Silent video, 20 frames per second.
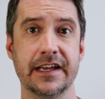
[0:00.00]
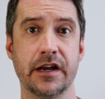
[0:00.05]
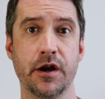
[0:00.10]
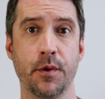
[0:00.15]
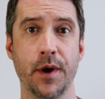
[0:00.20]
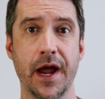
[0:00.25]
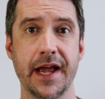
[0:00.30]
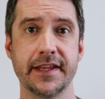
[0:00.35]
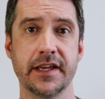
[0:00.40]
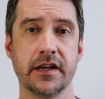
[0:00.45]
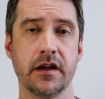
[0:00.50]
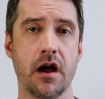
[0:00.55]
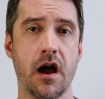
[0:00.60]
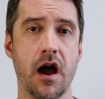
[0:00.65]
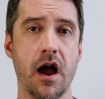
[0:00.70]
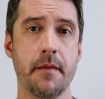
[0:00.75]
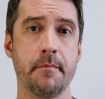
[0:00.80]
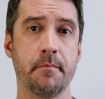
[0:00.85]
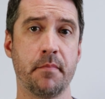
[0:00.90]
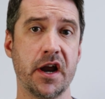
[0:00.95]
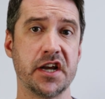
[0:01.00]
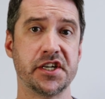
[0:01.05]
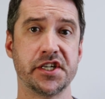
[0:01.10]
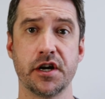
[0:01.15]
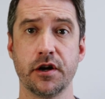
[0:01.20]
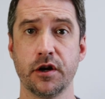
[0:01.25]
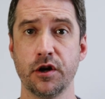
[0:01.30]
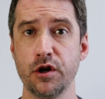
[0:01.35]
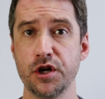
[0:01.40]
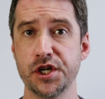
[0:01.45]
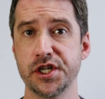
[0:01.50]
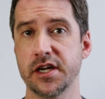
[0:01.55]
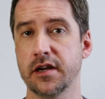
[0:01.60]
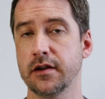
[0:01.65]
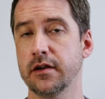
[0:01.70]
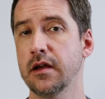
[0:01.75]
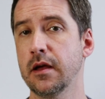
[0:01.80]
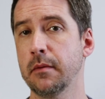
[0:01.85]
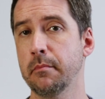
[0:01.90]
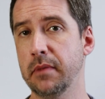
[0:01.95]
creating a high pressure
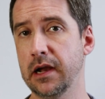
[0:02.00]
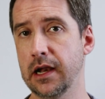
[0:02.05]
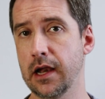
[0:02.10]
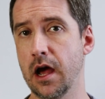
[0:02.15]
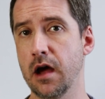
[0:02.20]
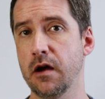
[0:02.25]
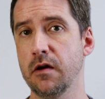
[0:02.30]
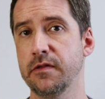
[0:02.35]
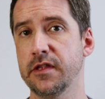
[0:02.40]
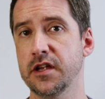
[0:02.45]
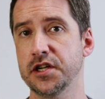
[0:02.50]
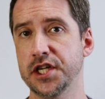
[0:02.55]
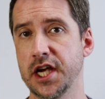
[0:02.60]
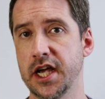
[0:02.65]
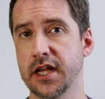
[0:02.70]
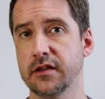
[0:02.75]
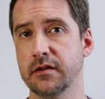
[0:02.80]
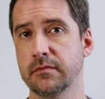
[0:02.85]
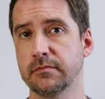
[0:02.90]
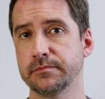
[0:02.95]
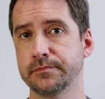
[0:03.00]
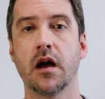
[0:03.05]
cushion below the jet.